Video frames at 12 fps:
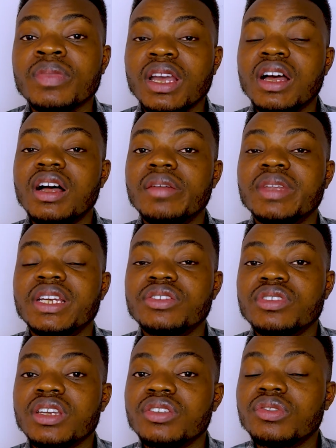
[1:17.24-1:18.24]
and
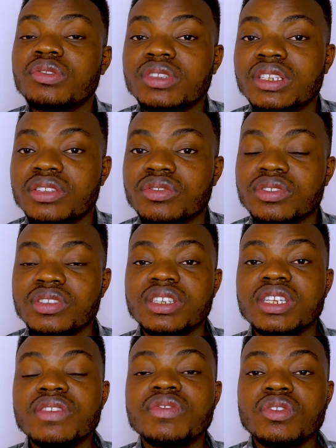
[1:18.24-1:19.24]
you can go there to
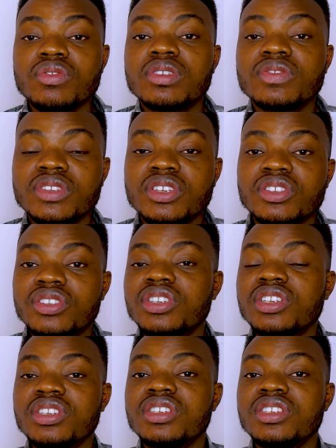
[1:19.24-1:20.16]
see if your qualification